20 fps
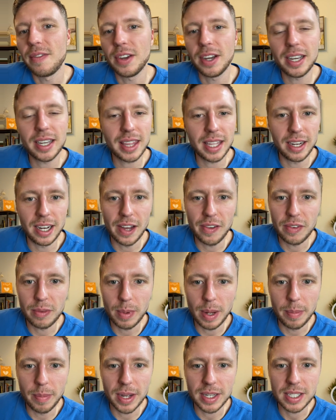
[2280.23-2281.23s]
I feel like they
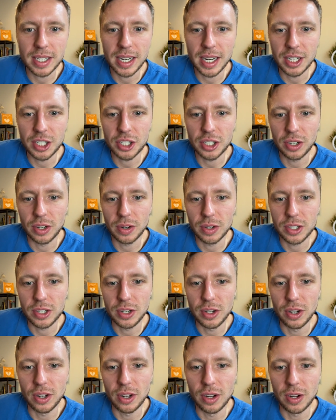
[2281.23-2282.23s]
left my mustache a little
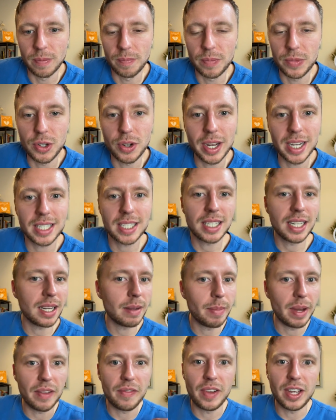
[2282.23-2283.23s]
too long. Do you guys
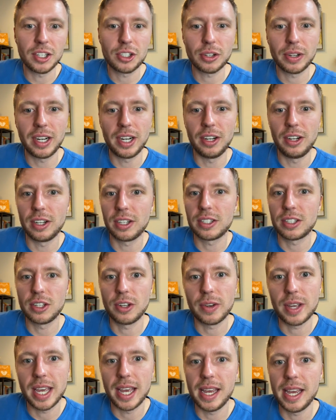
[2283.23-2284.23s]
think my facial hair
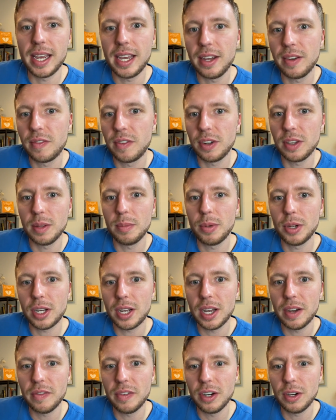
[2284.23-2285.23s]
looks okay for the
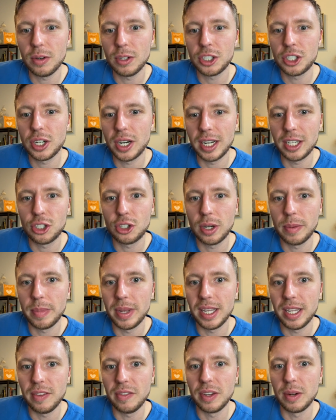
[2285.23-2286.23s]
book cover, or should I
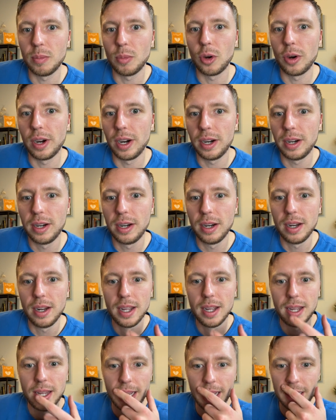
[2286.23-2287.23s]
trim it even more?
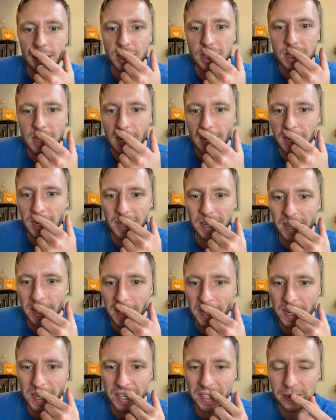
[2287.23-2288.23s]
And just kind of
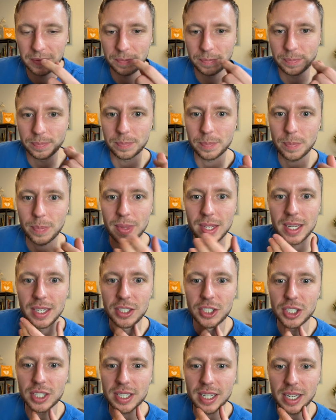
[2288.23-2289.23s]
like...
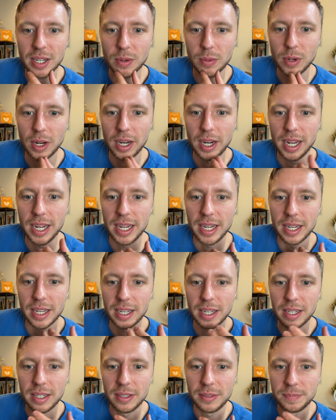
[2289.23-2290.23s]
Just like run
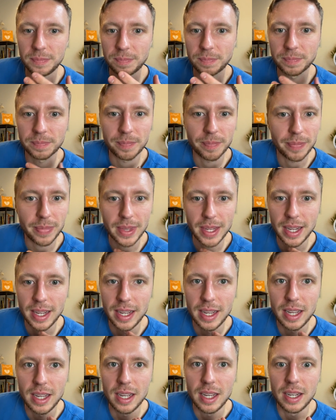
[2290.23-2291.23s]
a...
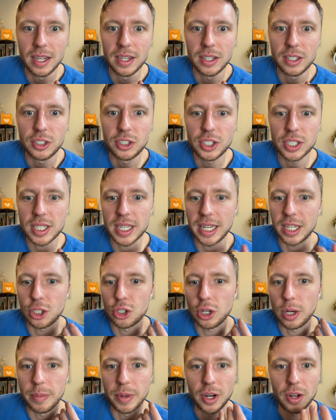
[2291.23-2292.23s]
just
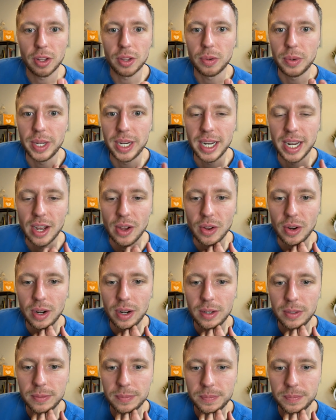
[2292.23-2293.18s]
like trim it all the way down.